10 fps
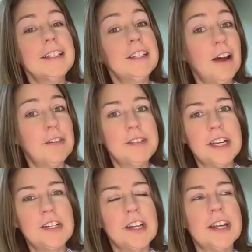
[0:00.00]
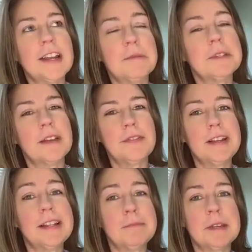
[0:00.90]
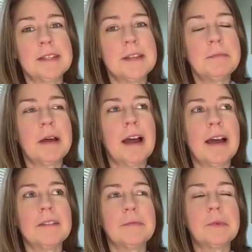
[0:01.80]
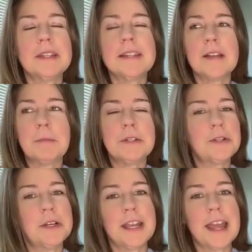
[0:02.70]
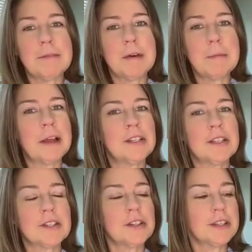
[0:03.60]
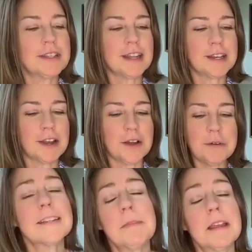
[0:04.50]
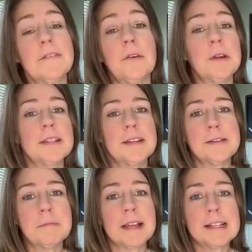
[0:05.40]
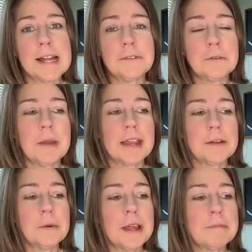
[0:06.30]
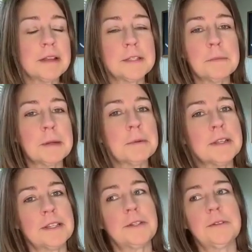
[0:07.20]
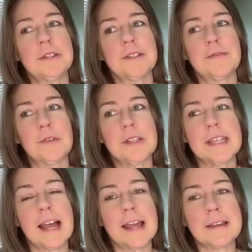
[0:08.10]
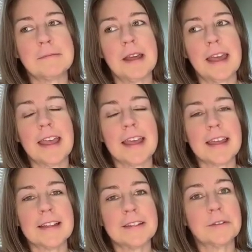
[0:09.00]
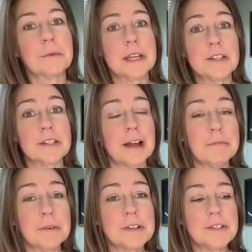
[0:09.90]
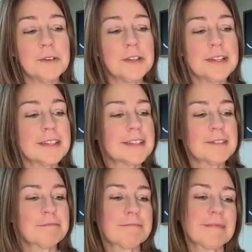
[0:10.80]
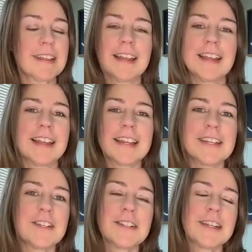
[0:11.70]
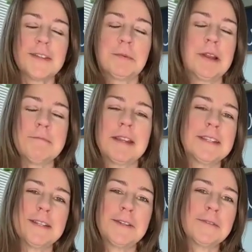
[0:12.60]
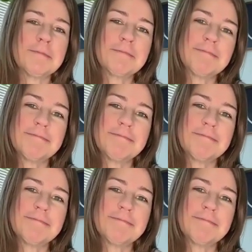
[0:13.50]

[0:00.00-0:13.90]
I love teaching and I will definitely miss it, but I, when this opportunity came up, I just couldn't say no. It's something I've always done in my classroom anyway, but to be able to do this full time and to reach a lot more students, it's just, it's what I'm meant to do.